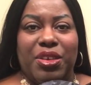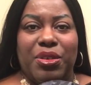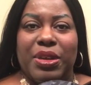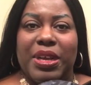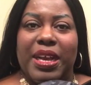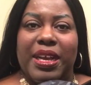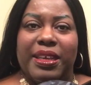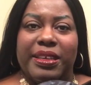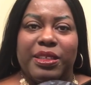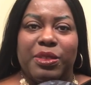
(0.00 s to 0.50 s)
you
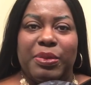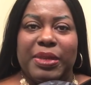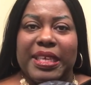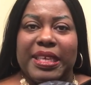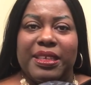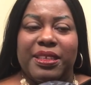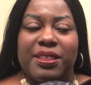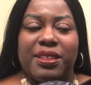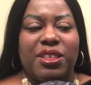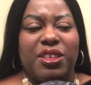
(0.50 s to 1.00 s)
guys,
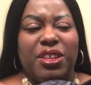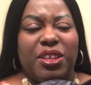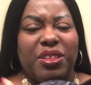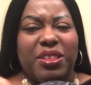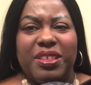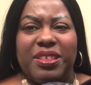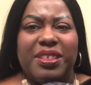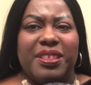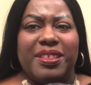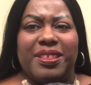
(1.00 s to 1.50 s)
because you know,
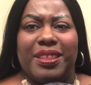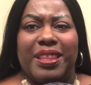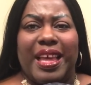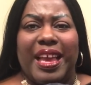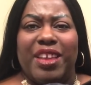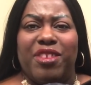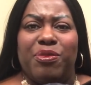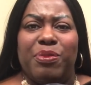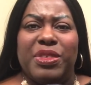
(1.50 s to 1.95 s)
this is life.